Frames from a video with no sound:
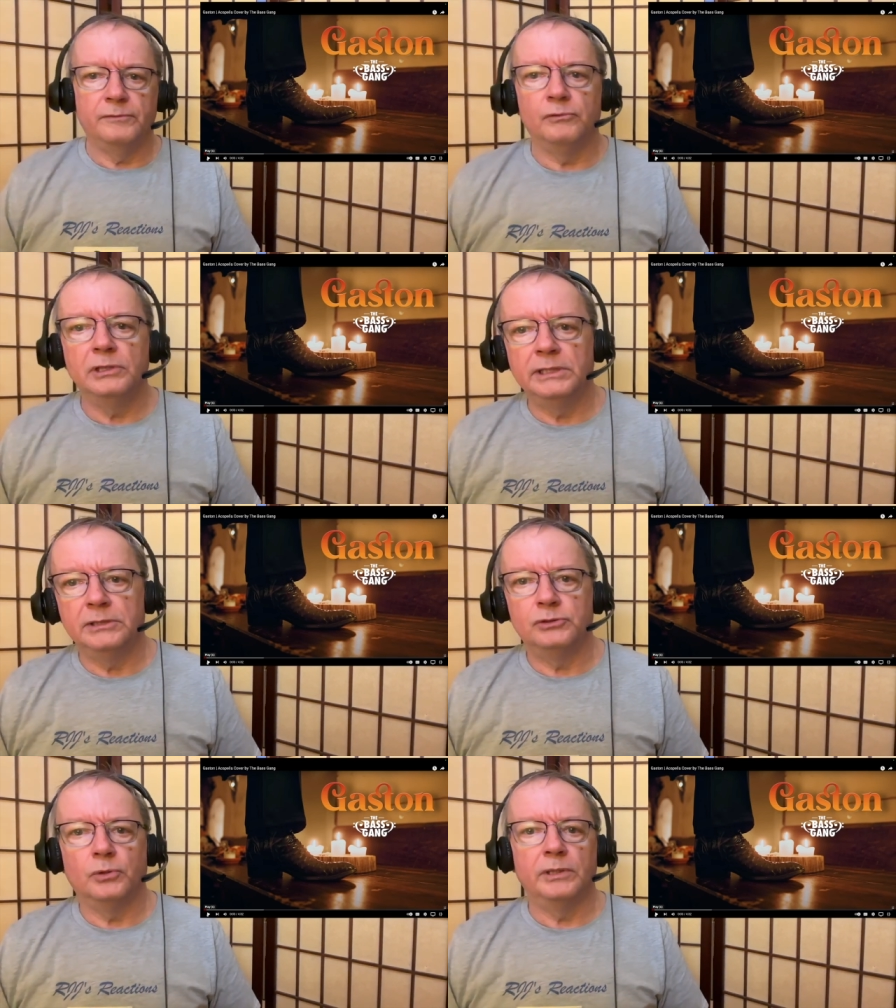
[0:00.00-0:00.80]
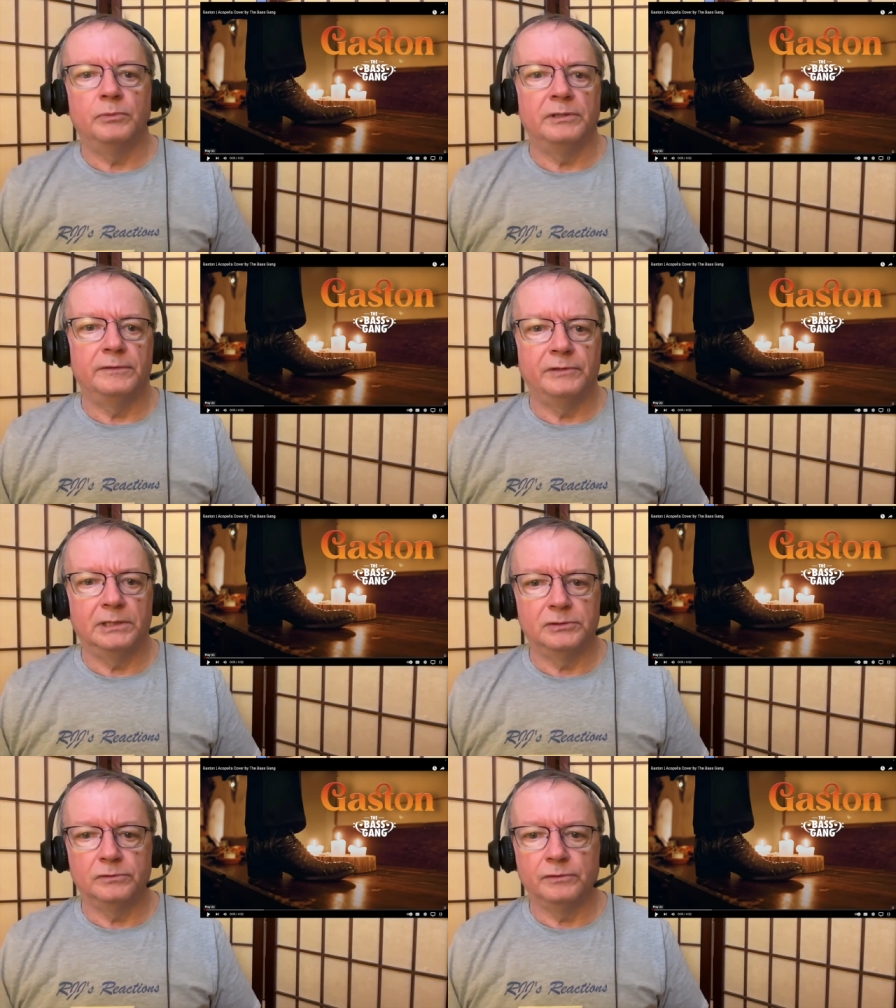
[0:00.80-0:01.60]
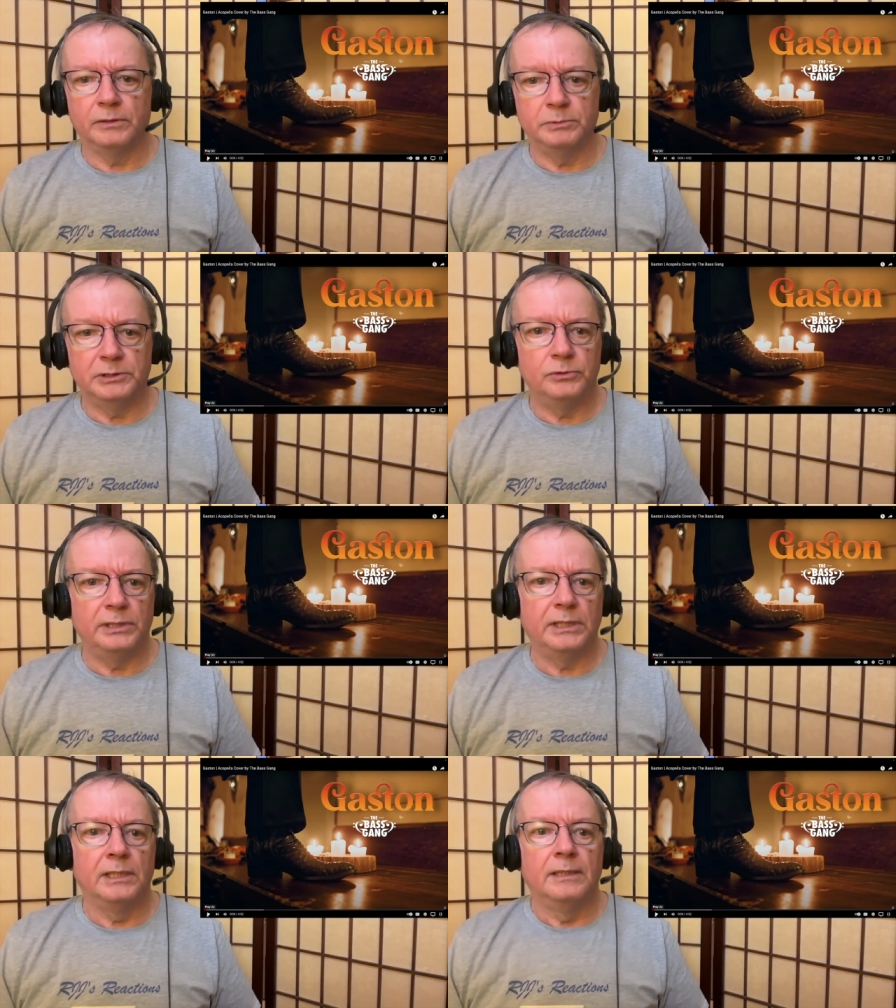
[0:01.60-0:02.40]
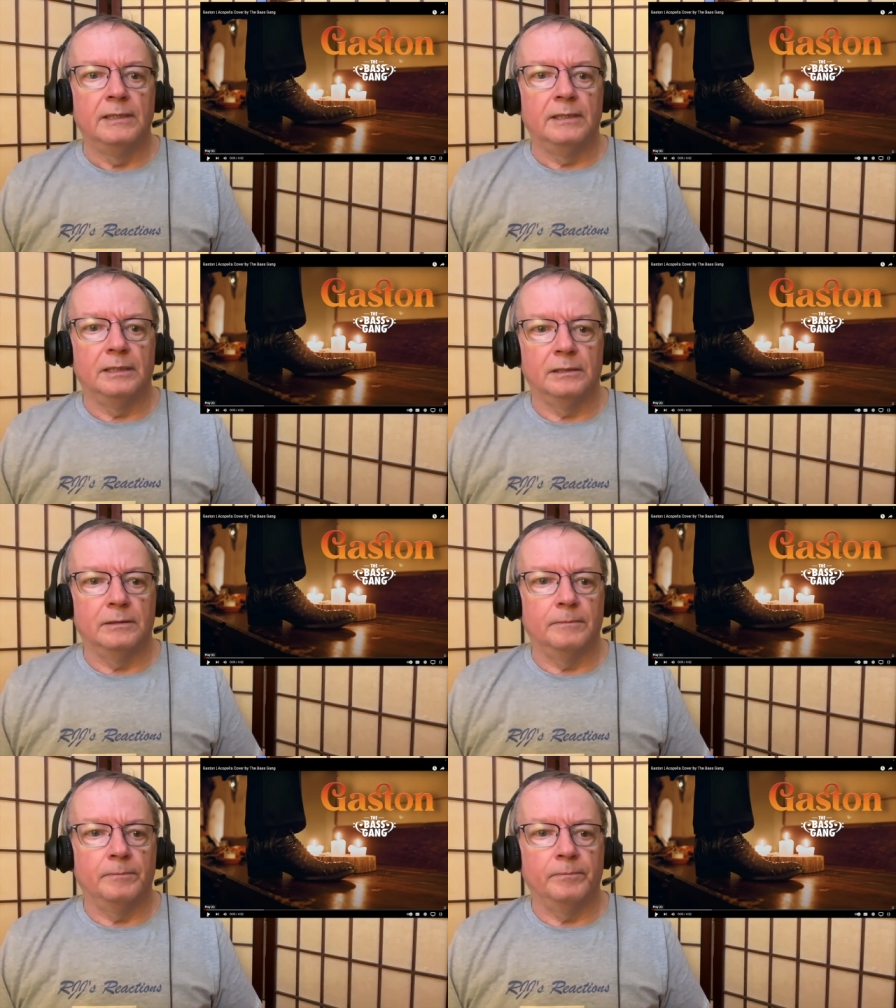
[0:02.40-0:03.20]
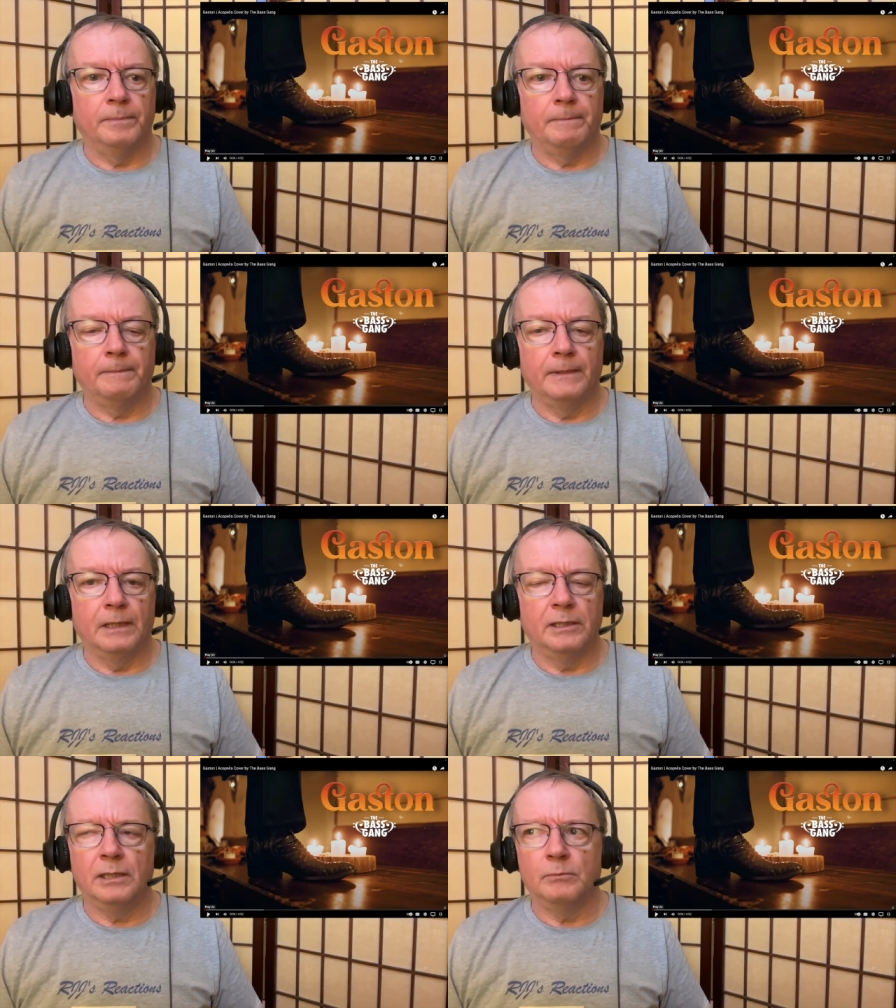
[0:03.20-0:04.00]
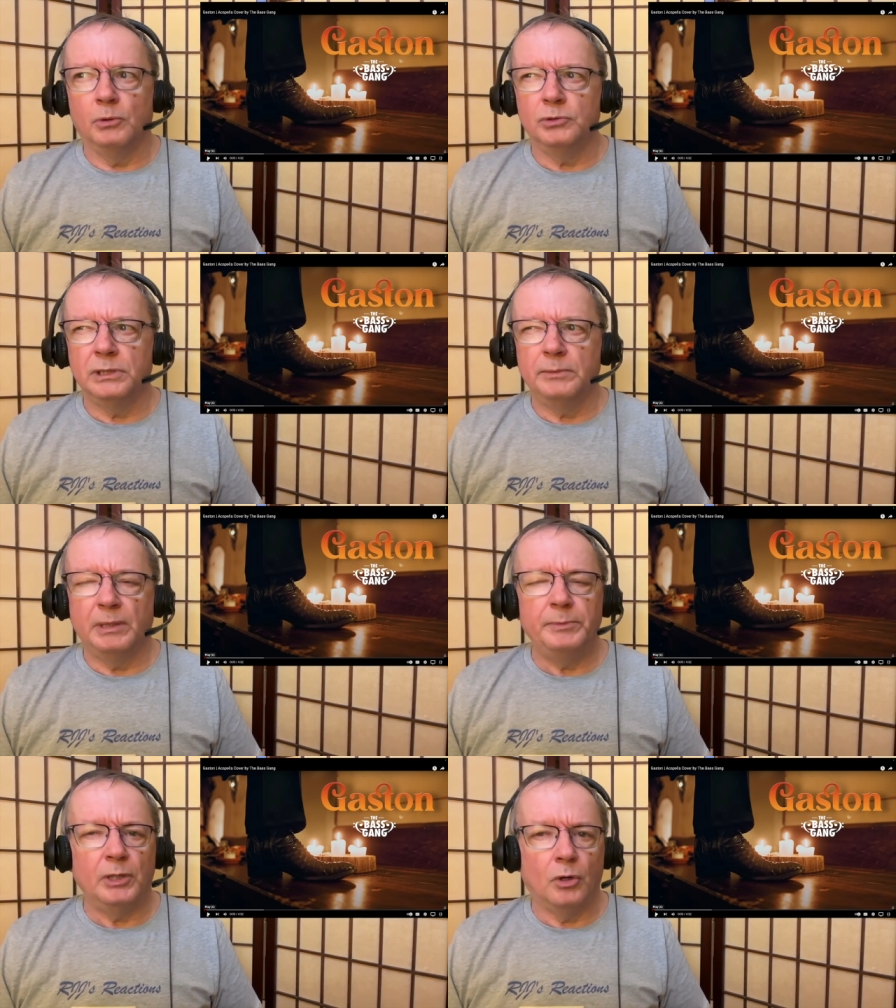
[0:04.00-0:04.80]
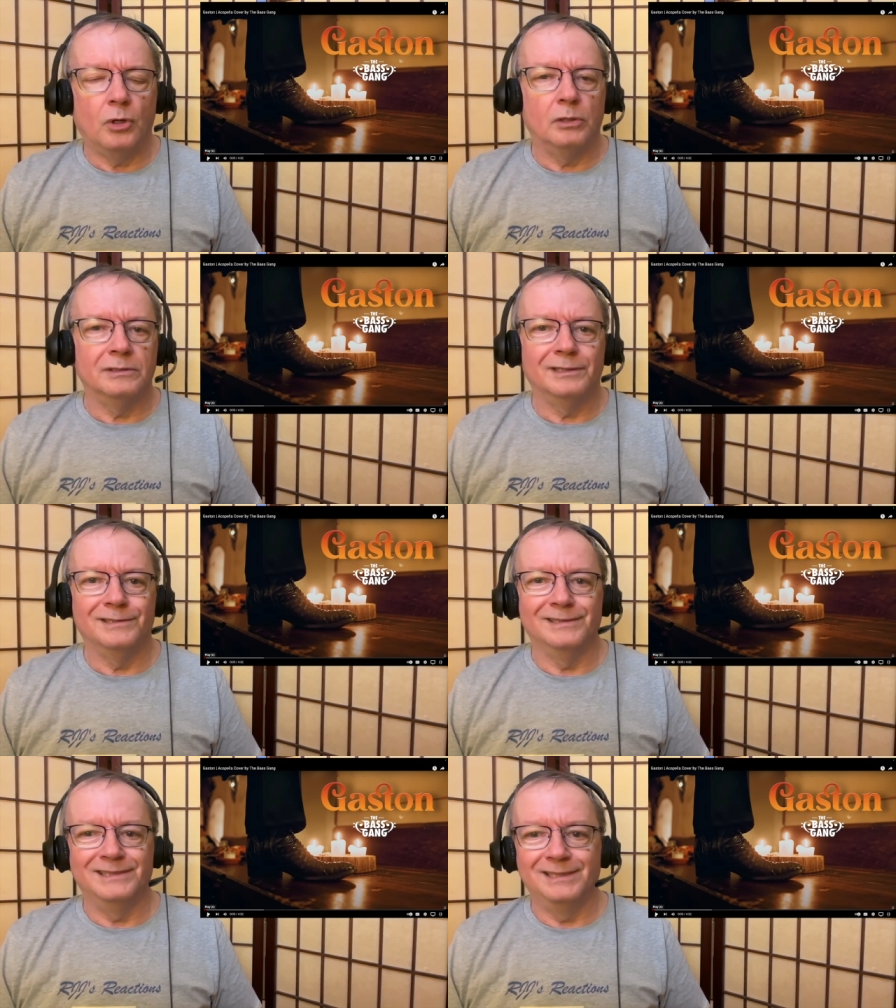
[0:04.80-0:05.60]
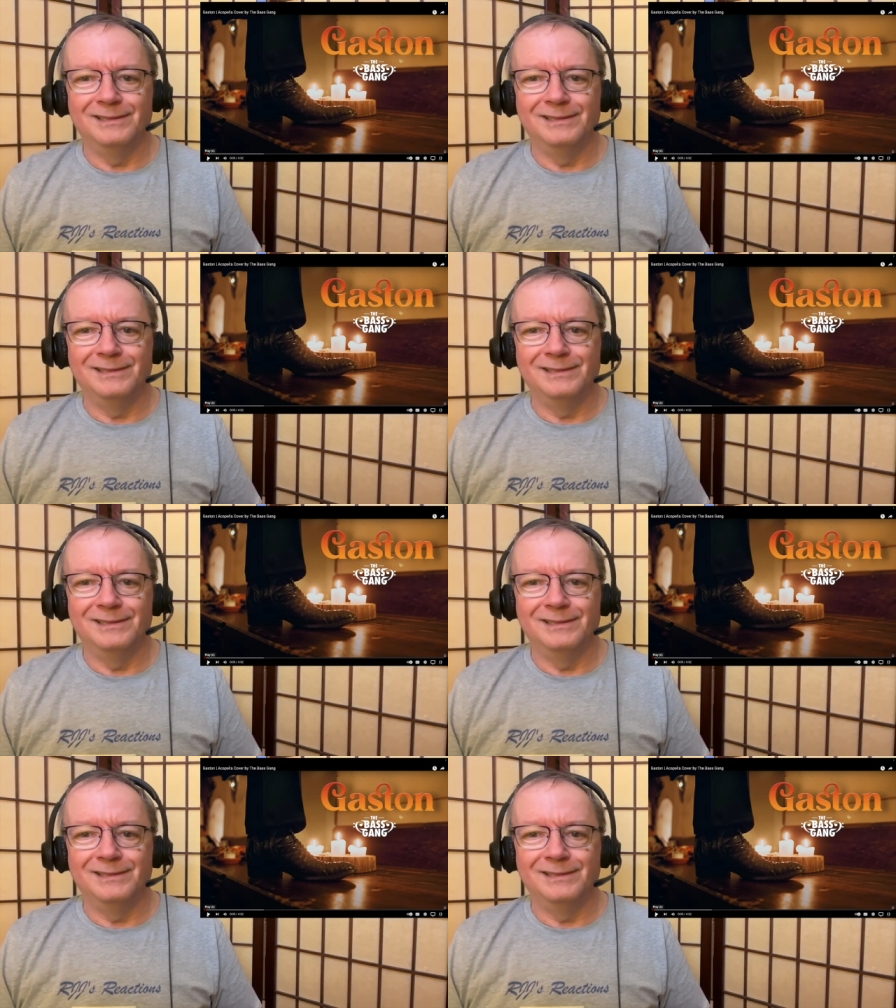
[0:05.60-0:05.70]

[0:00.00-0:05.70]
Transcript: I've really enjoyed what they've done so far. I've been doing um, I think mostly, maybe all uh,